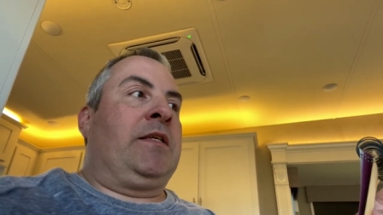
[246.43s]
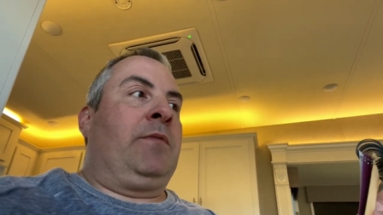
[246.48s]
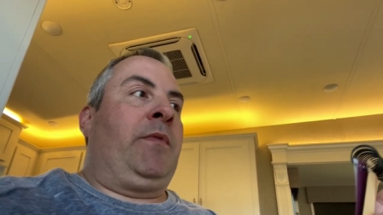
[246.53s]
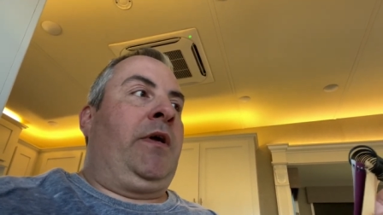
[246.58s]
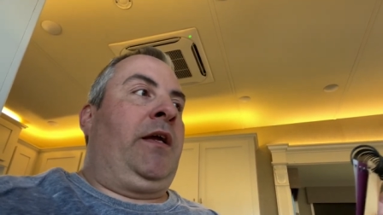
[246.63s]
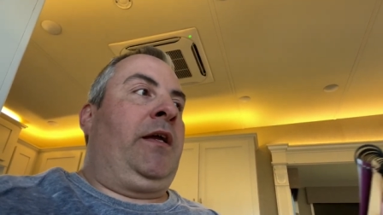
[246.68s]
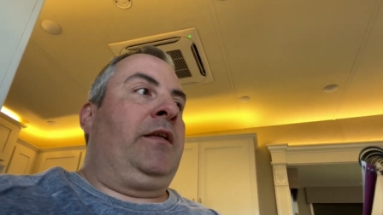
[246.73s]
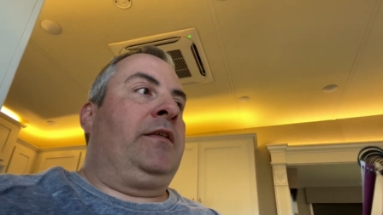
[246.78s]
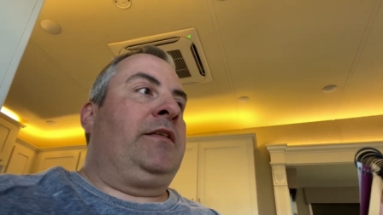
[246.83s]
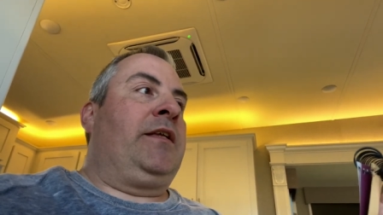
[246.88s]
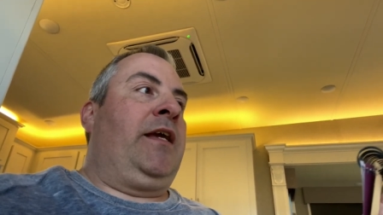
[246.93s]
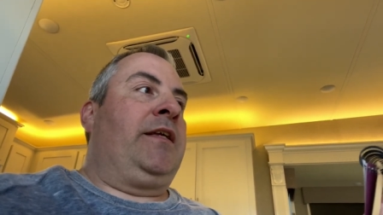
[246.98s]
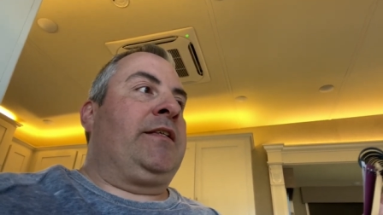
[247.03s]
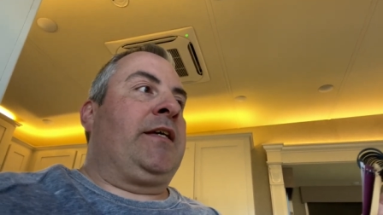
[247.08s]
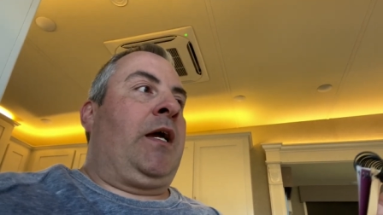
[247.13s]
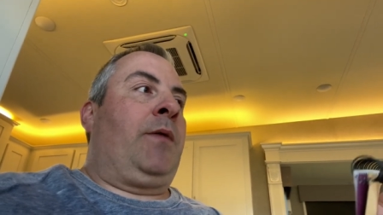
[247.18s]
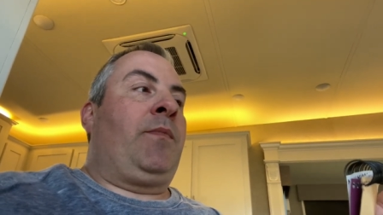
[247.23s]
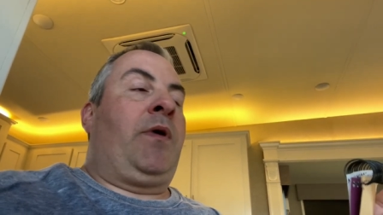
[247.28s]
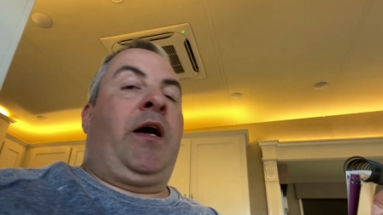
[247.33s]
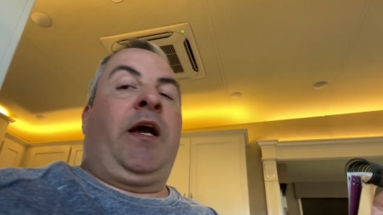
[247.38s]
and my
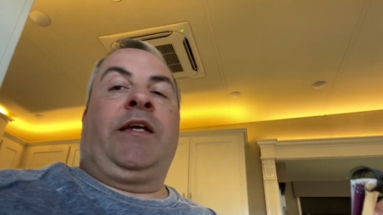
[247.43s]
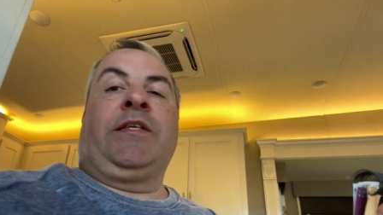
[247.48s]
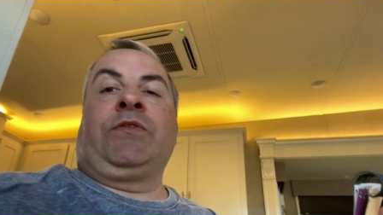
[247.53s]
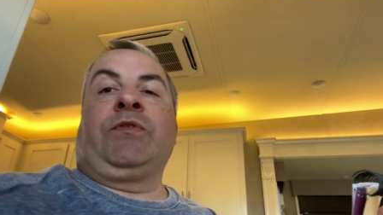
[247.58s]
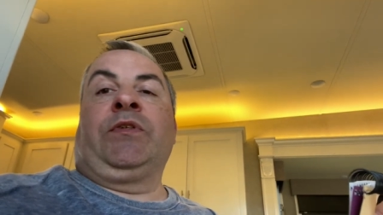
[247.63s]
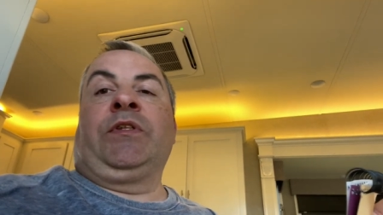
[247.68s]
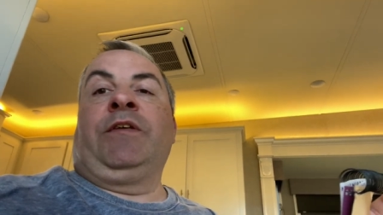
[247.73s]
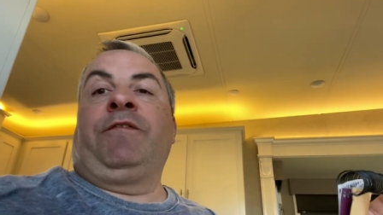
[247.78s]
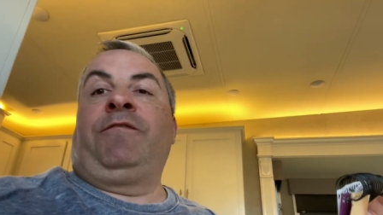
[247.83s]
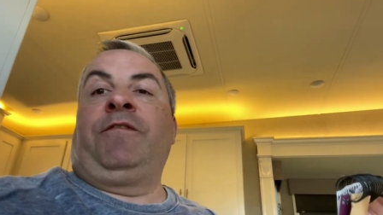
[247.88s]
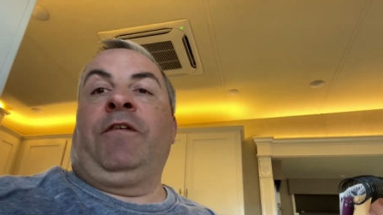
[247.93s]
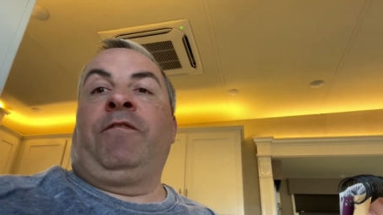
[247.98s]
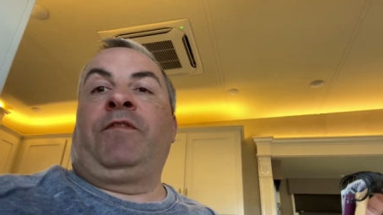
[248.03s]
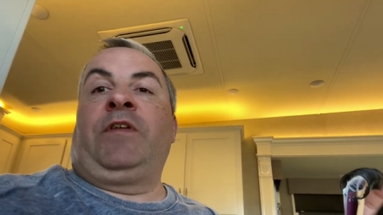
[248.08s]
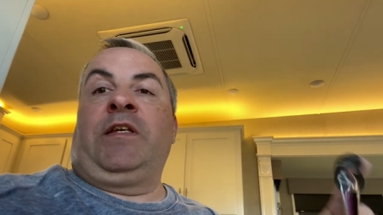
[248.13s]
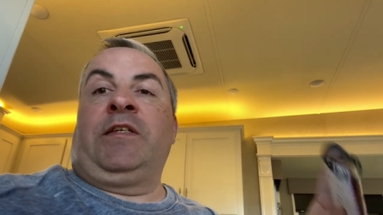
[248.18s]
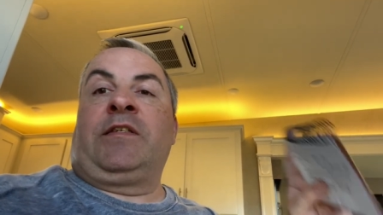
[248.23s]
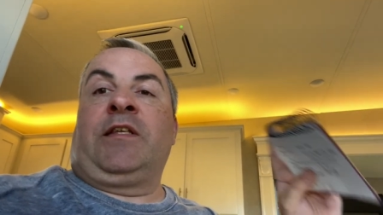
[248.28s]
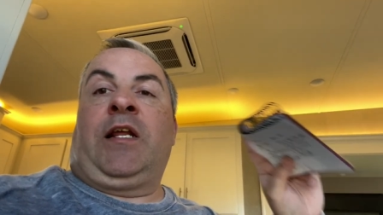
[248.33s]
daytime highs are in the 50s.